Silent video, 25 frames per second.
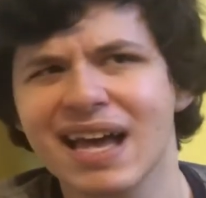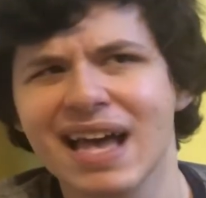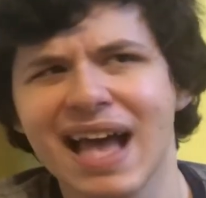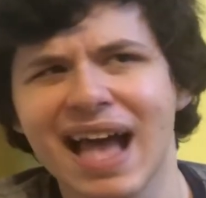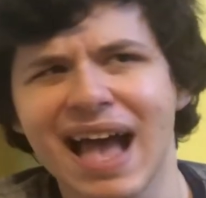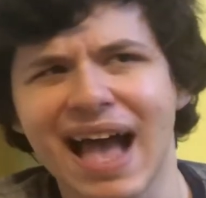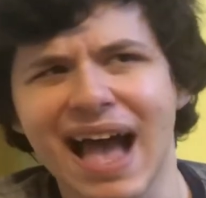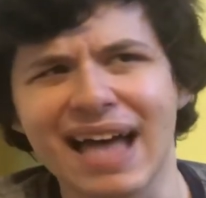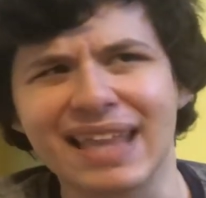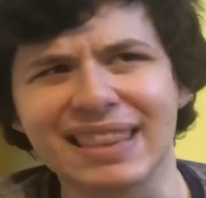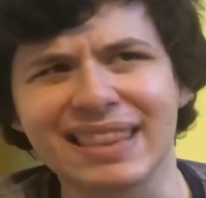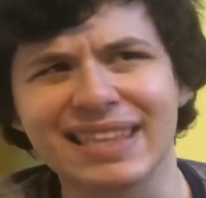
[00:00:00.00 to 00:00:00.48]

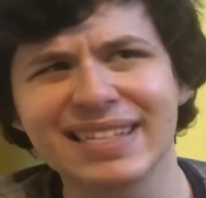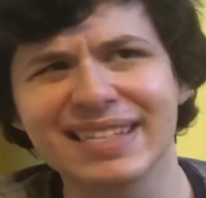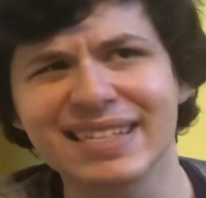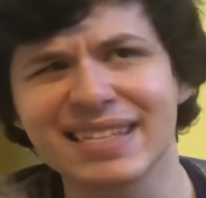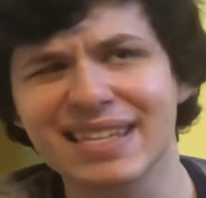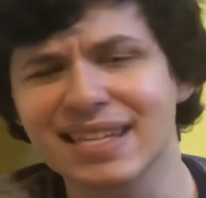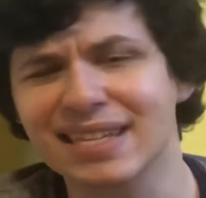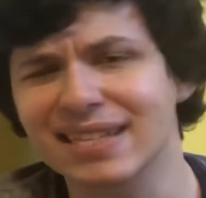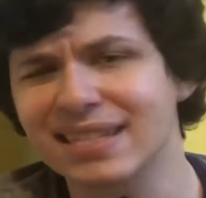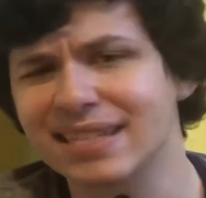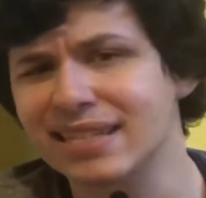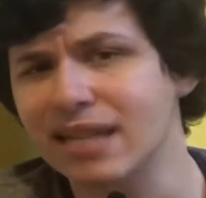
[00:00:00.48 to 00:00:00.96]
at
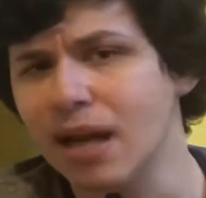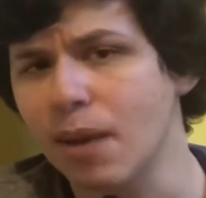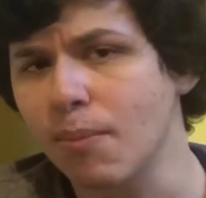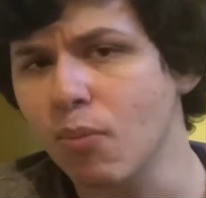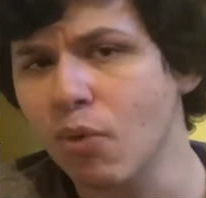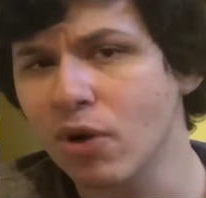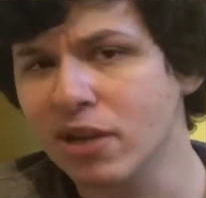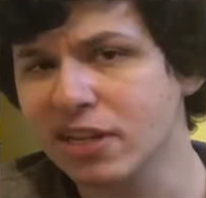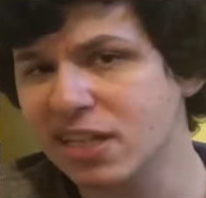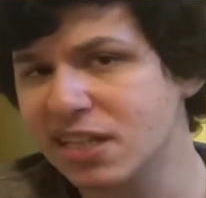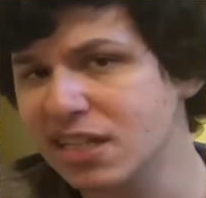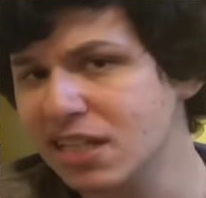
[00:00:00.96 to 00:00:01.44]
least
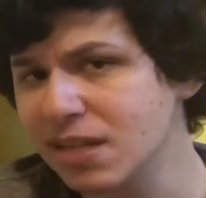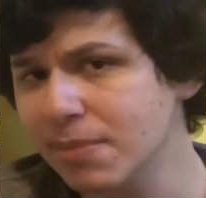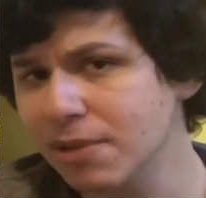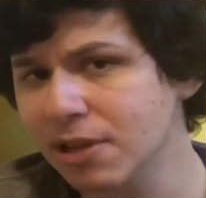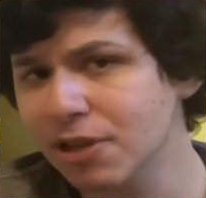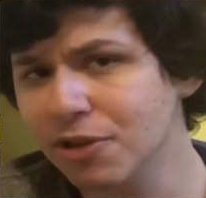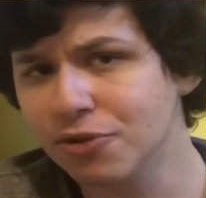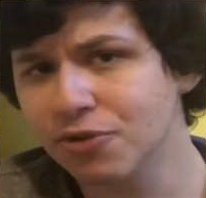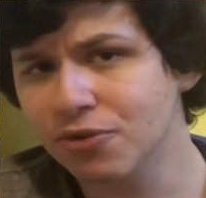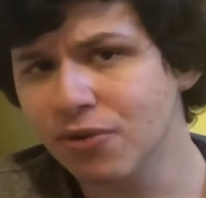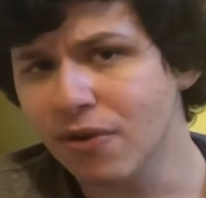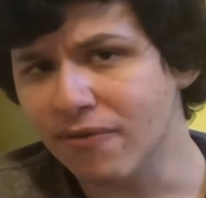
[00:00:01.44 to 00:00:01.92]
somewhat
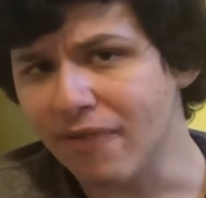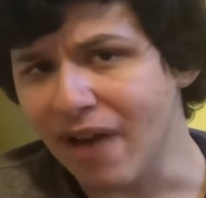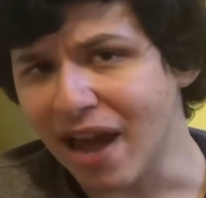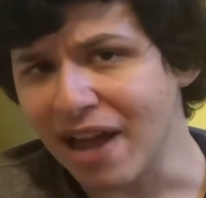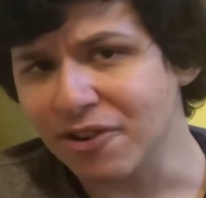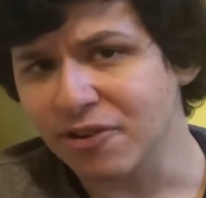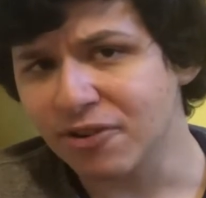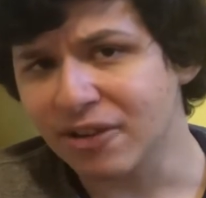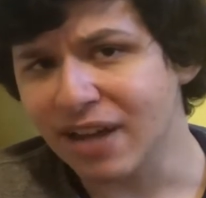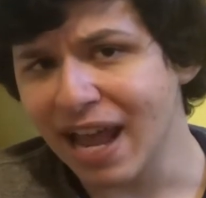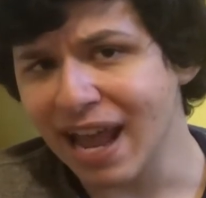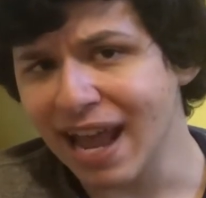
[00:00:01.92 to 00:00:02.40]
similar to
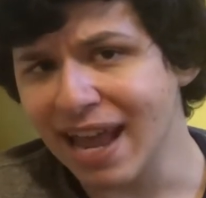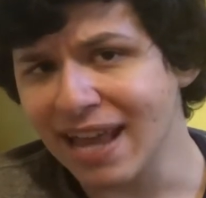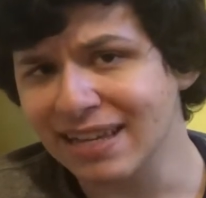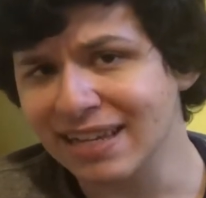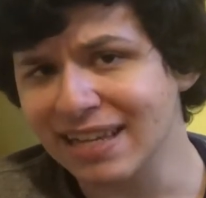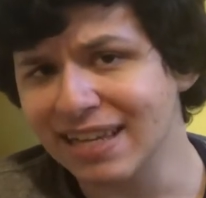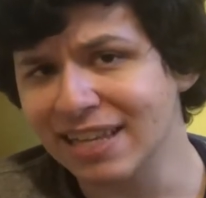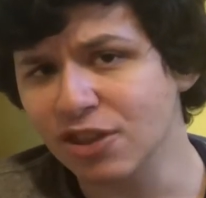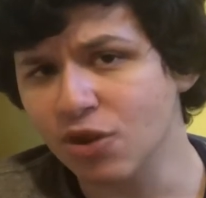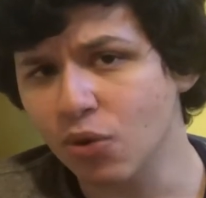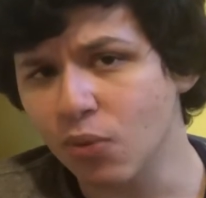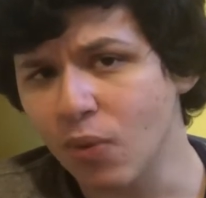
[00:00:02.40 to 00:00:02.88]
Evander Kane
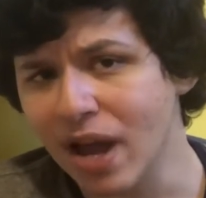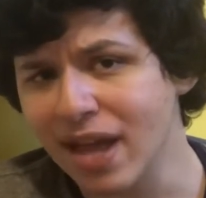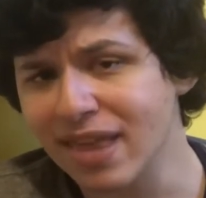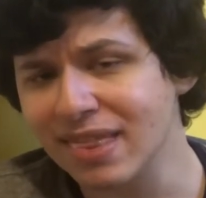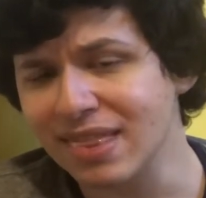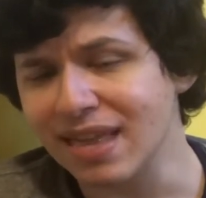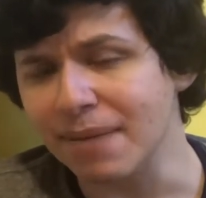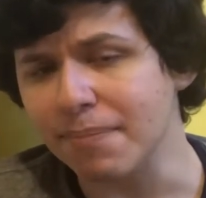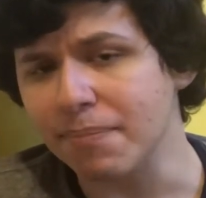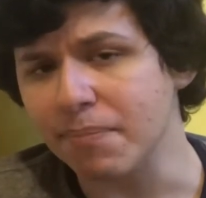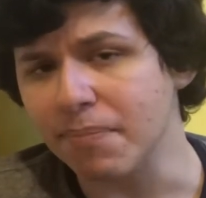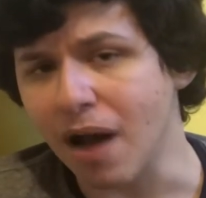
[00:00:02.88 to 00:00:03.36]
in the way
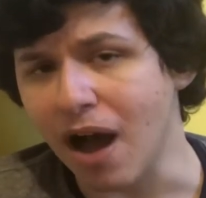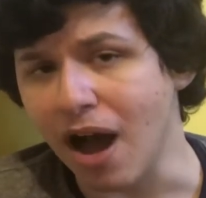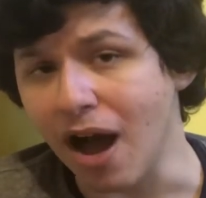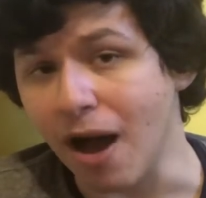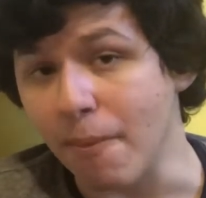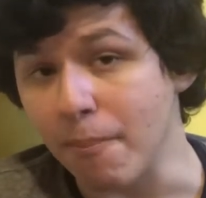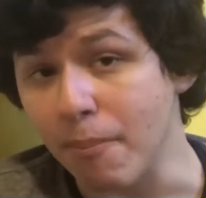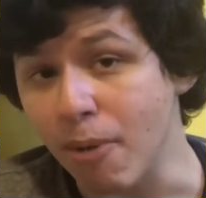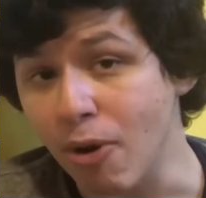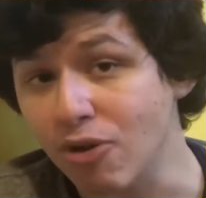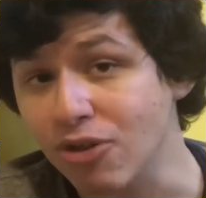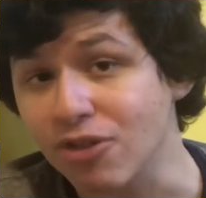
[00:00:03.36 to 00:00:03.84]
that
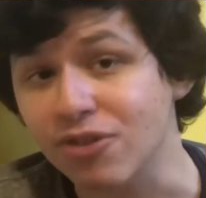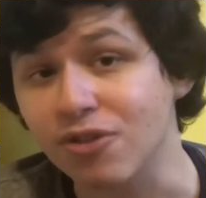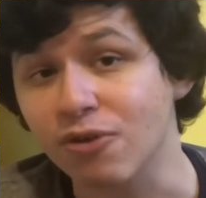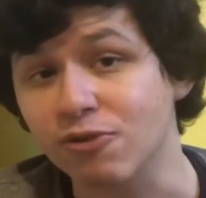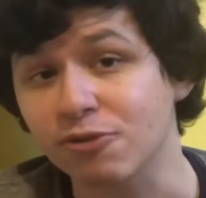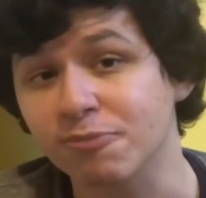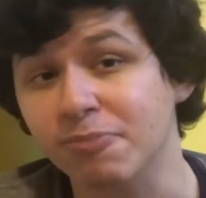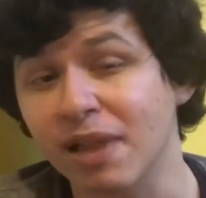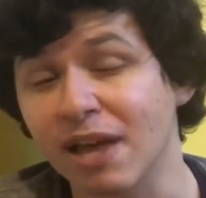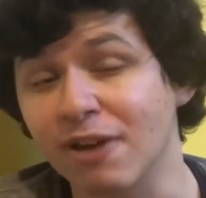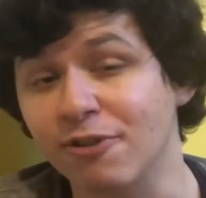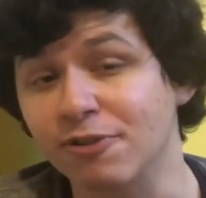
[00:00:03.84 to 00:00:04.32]
both of
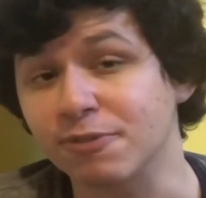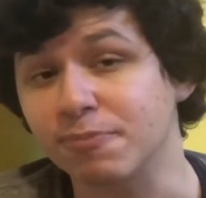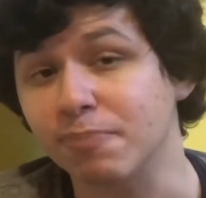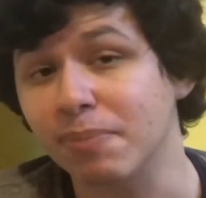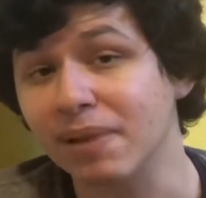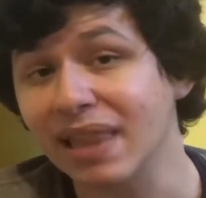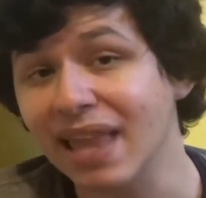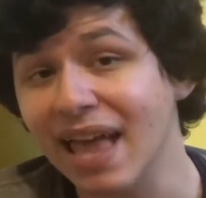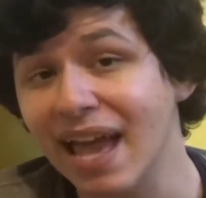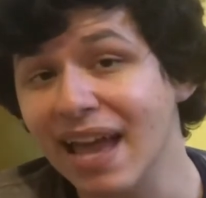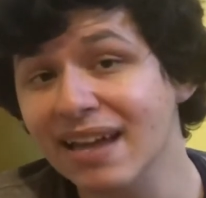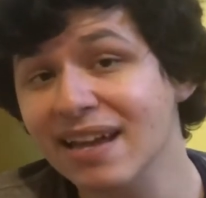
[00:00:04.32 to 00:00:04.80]
those players
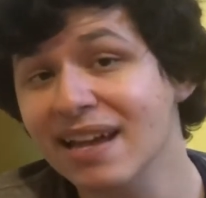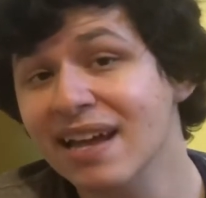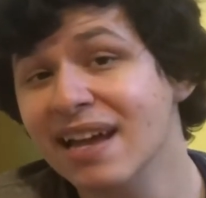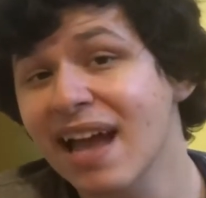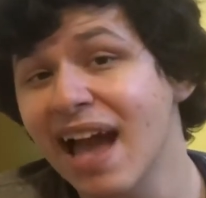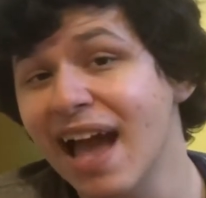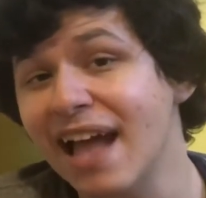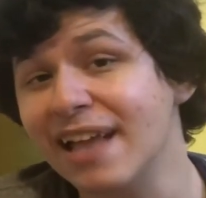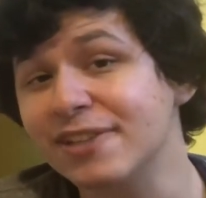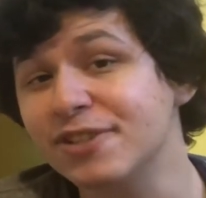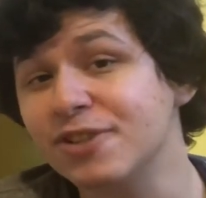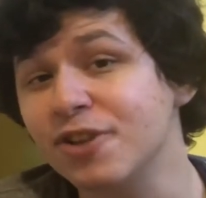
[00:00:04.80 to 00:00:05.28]
play,
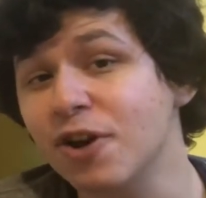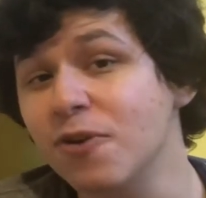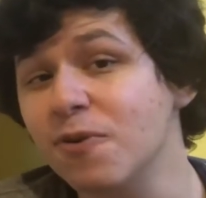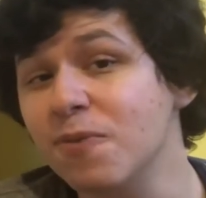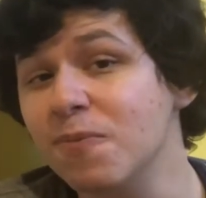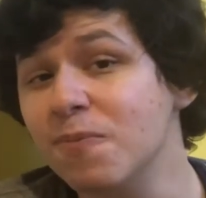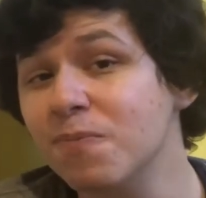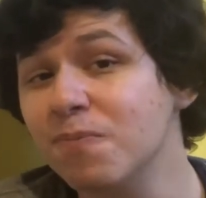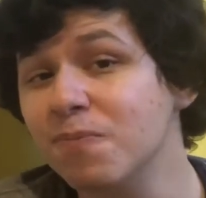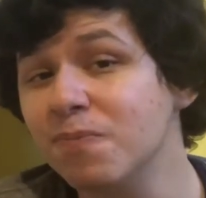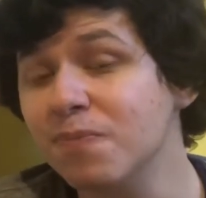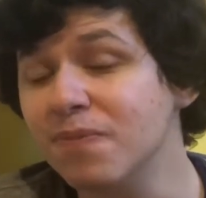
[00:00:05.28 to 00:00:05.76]
and
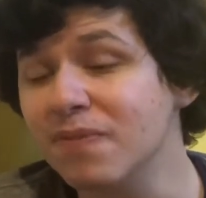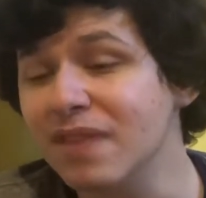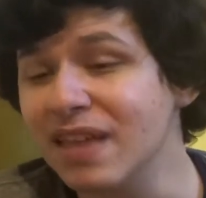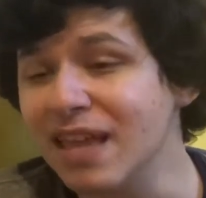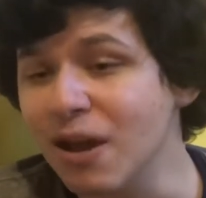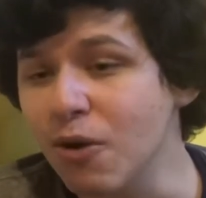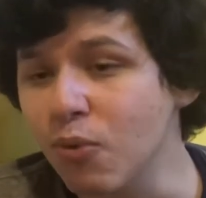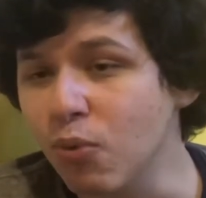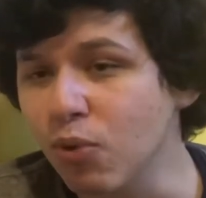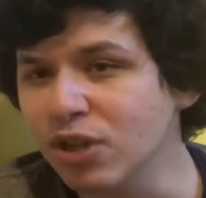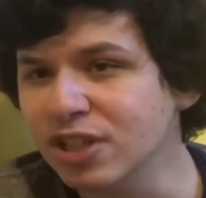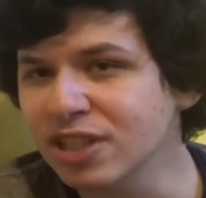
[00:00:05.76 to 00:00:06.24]
so
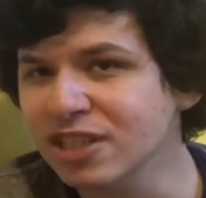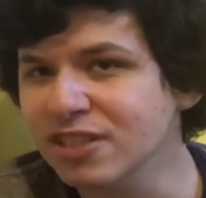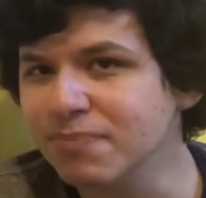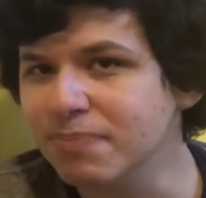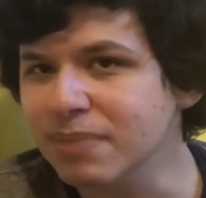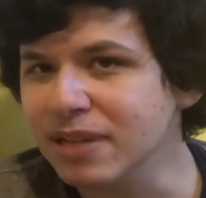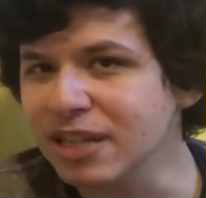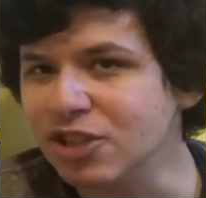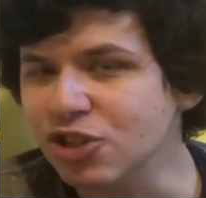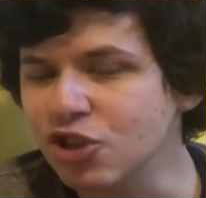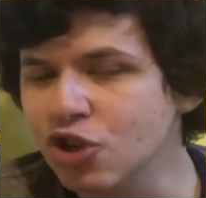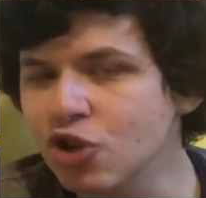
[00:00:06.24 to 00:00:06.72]
it wouldn't
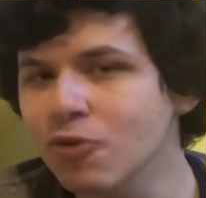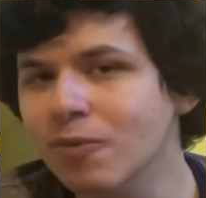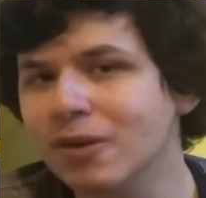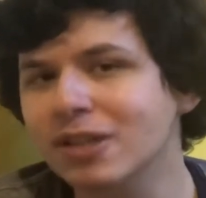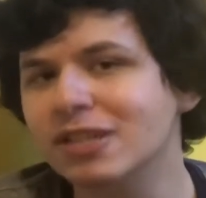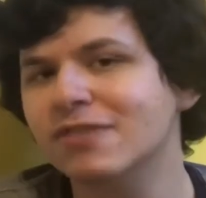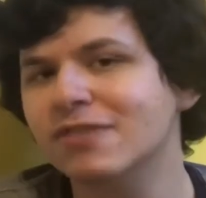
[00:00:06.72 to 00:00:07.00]
be too much of